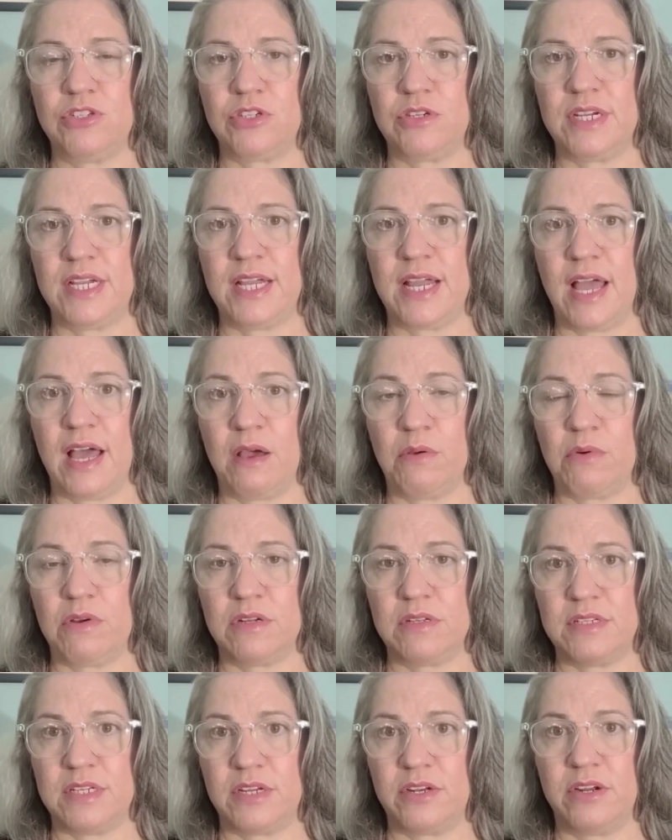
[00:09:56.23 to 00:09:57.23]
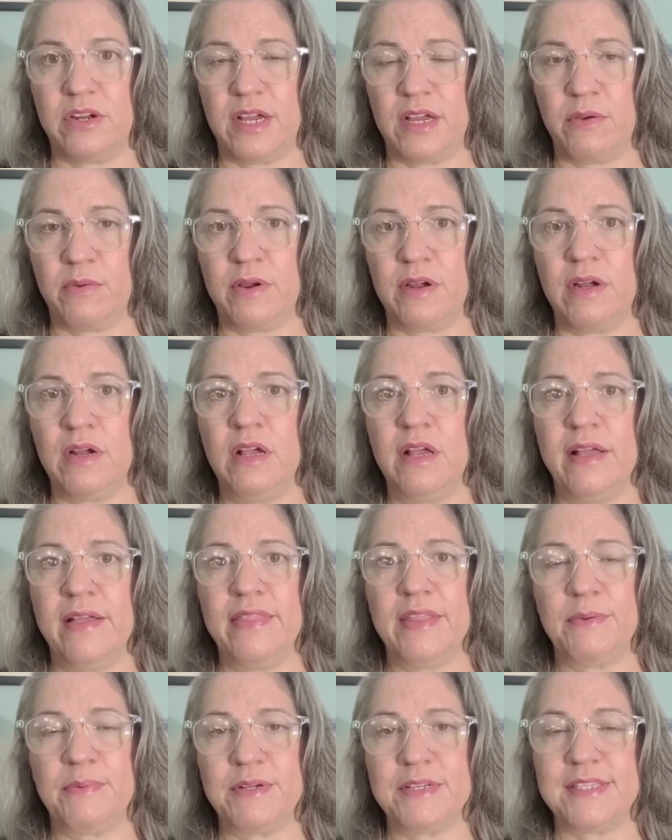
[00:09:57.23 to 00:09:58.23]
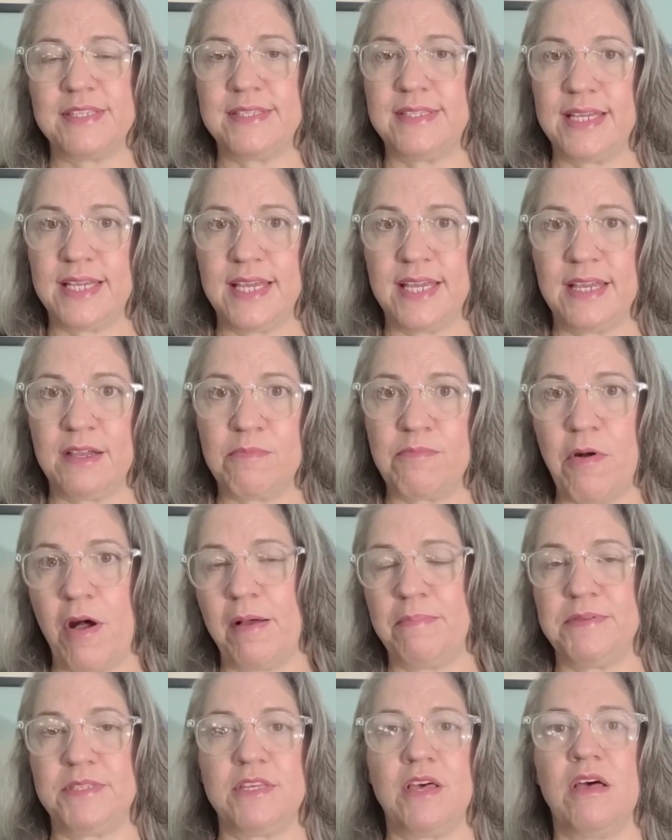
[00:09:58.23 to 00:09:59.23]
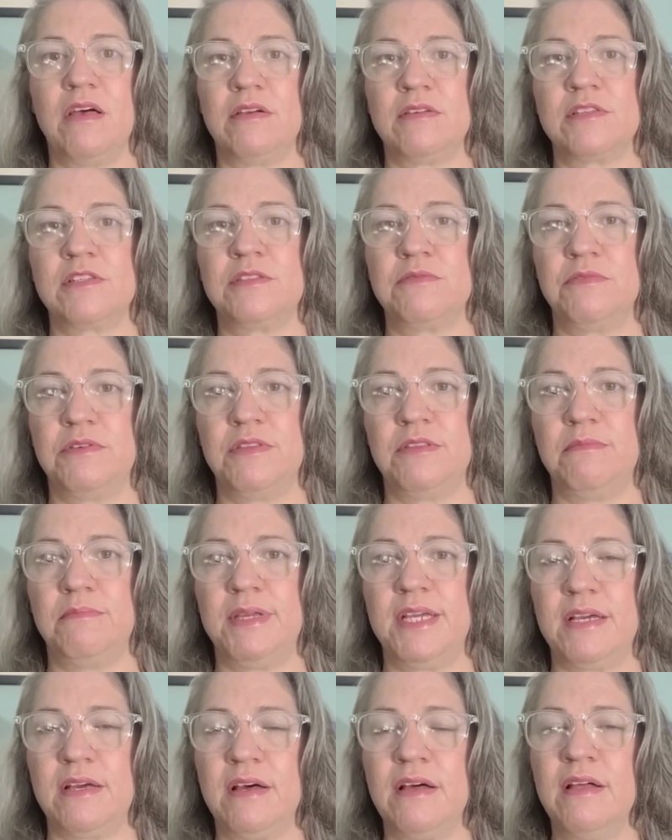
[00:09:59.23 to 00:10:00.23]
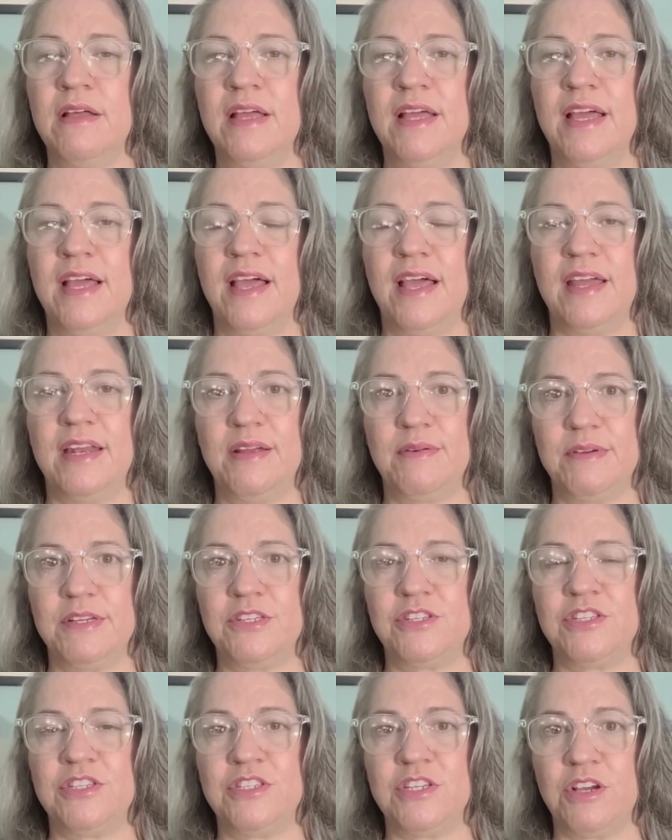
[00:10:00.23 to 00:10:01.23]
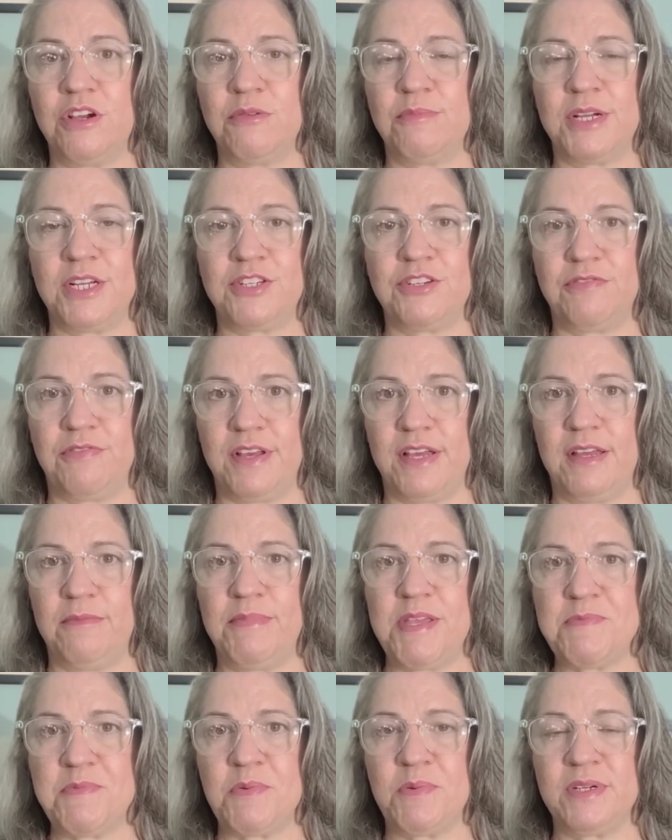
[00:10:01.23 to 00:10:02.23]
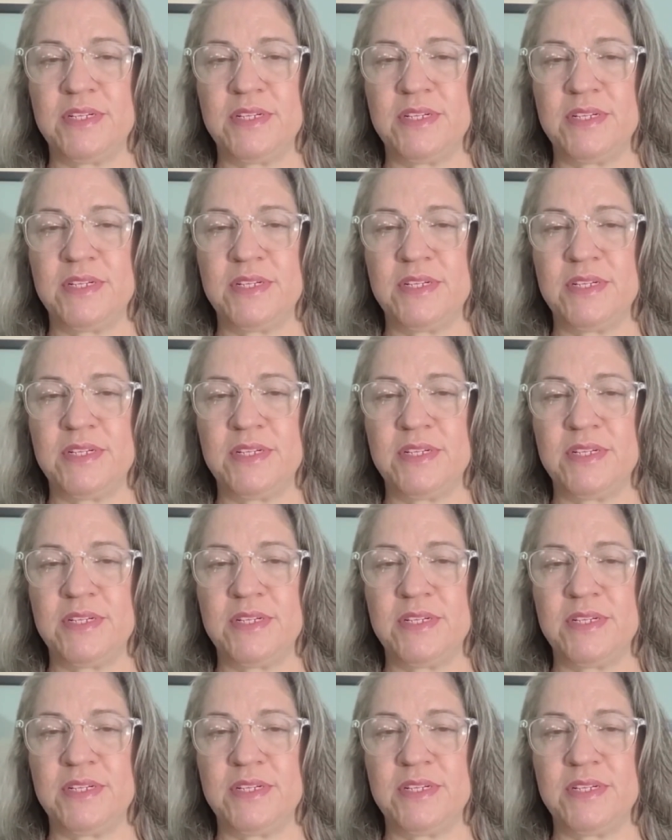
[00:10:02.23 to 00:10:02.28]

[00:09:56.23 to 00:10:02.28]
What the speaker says: during our dinner hour, they were singing pop songs through the meal, and it was so much fun. People